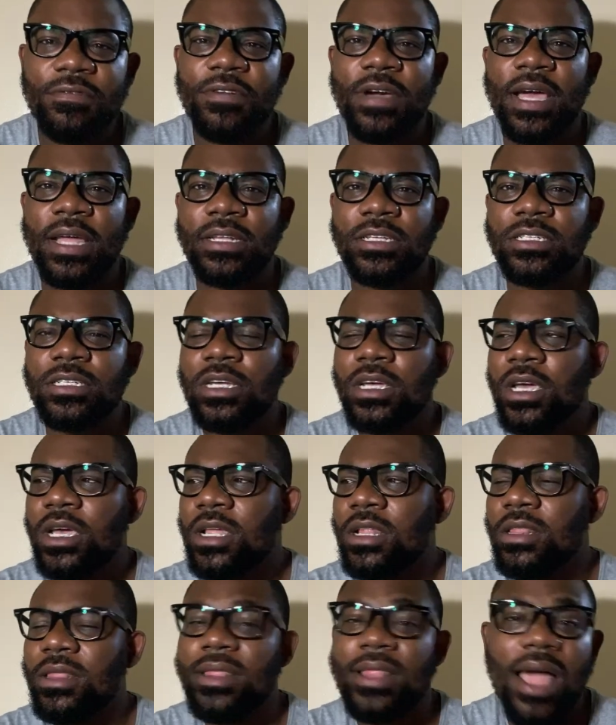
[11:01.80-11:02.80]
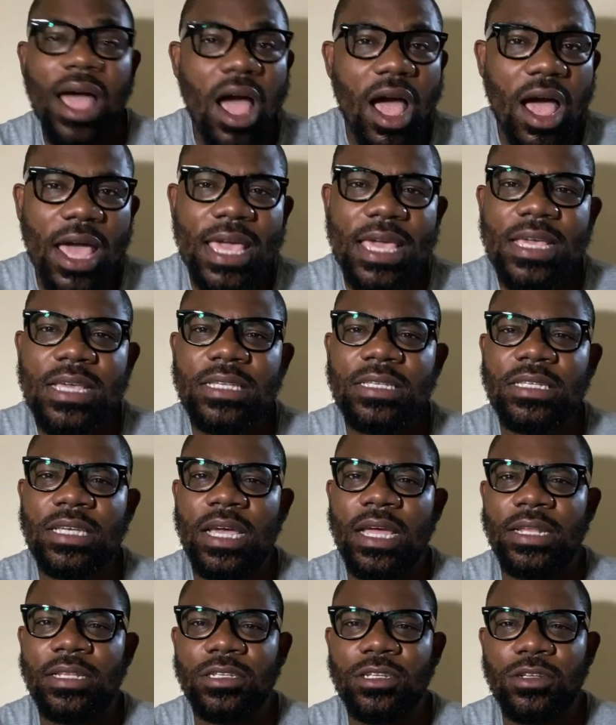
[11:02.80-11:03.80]
and lies
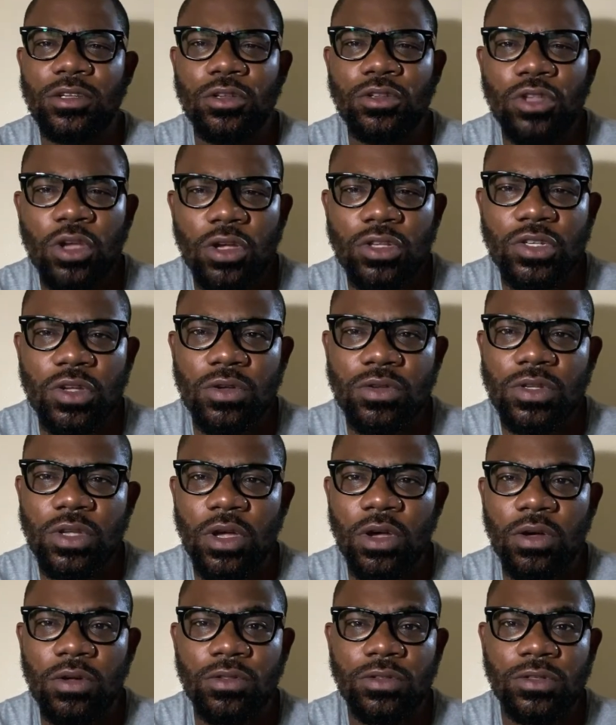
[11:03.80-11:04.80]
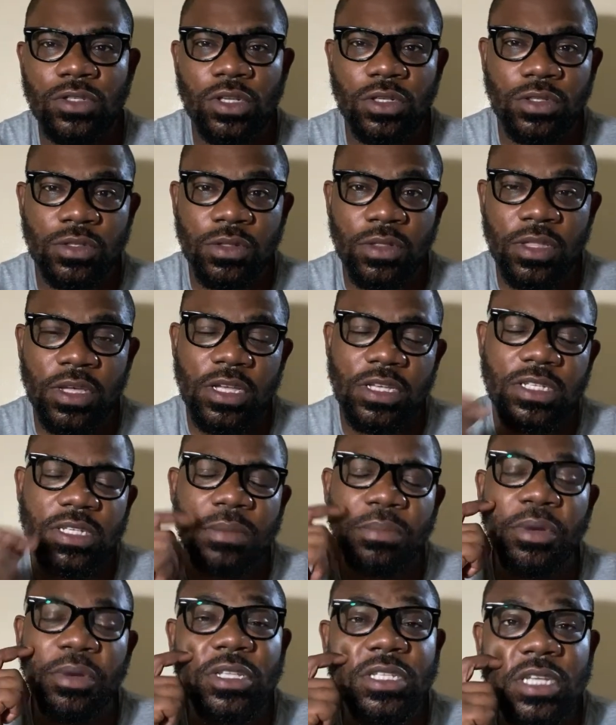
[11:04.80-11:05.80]
and does all sorts of things.
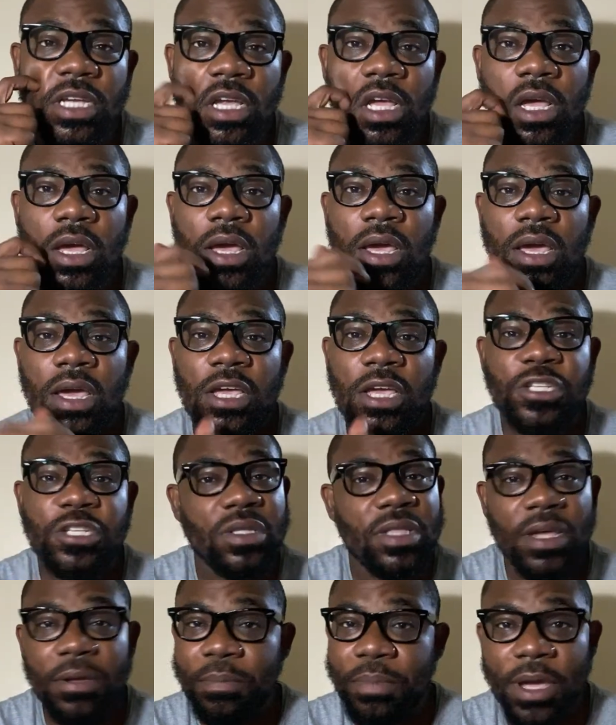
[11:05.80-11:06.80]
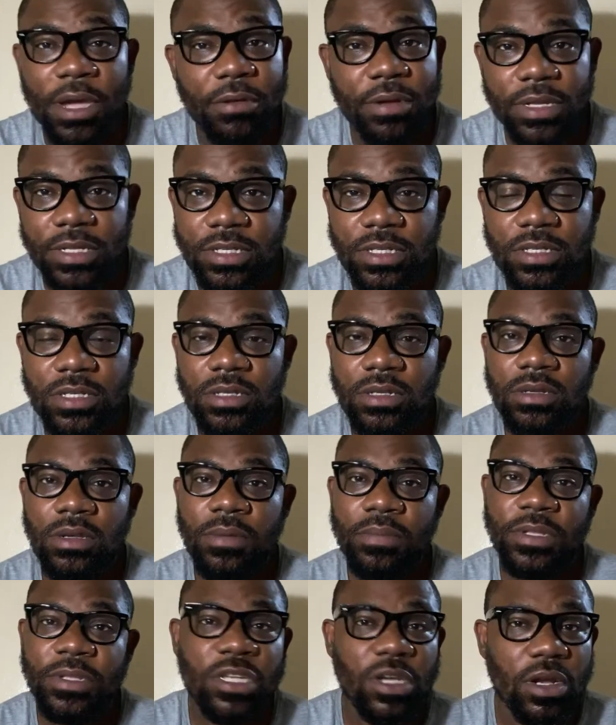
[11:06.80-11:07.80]
But their parents,
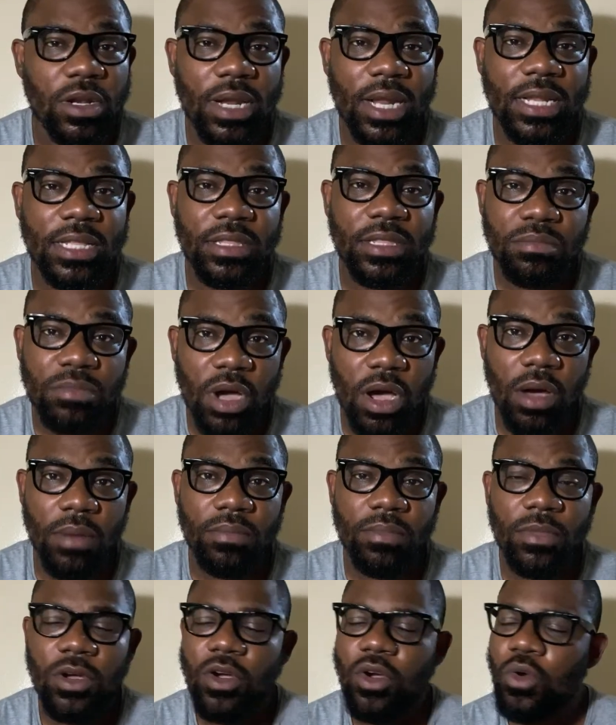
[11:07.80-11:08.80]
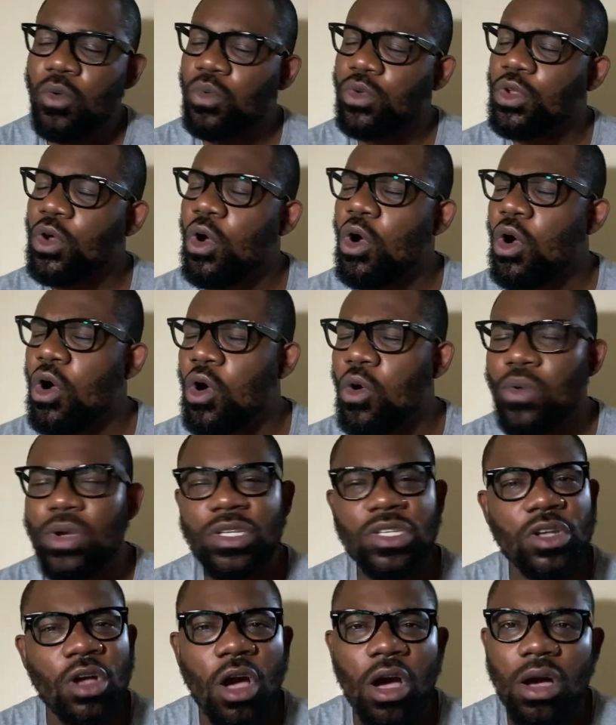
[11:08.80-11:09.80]
particularly the mom, would always
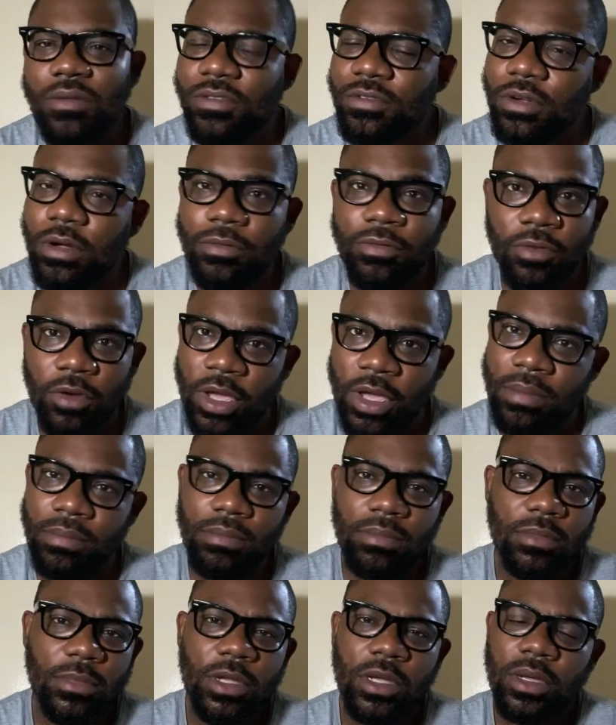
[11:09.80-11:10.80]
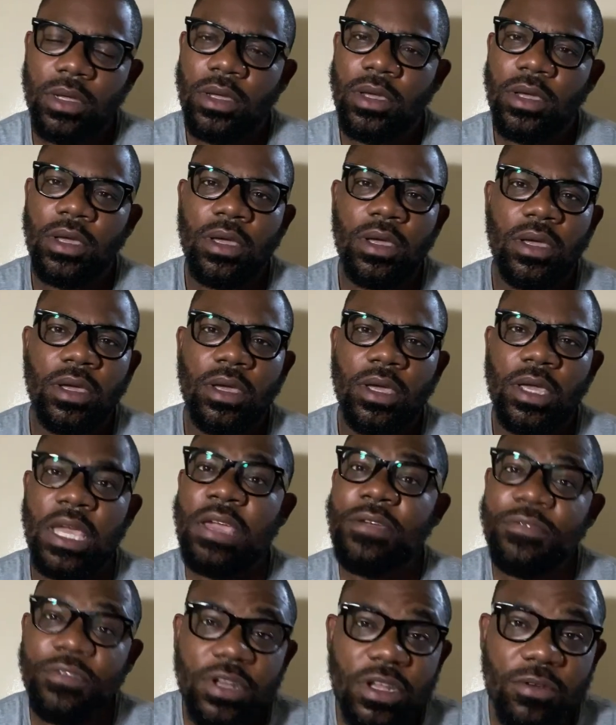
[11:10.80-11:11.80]
cover up for him.
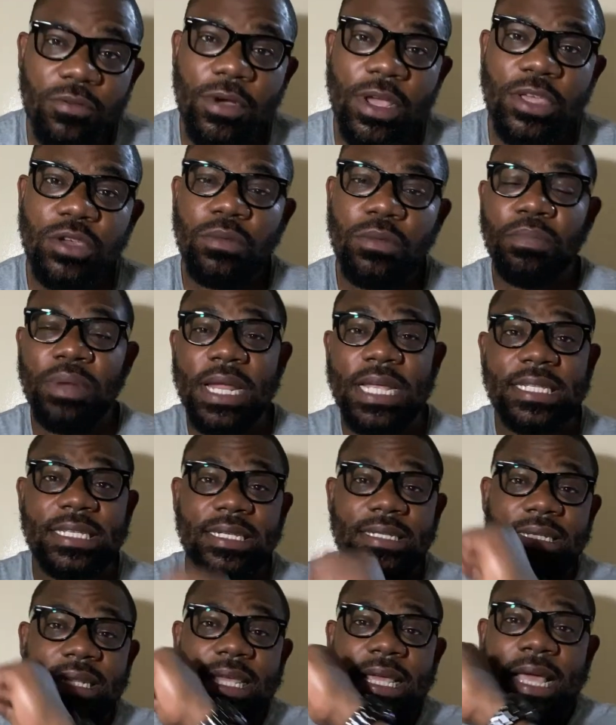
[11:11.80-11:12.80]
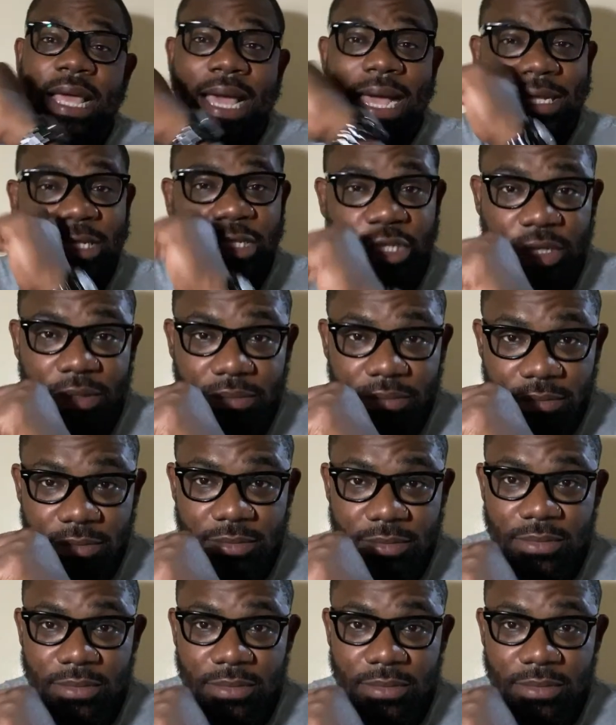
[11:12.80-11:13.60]
Even when you blatantly catch him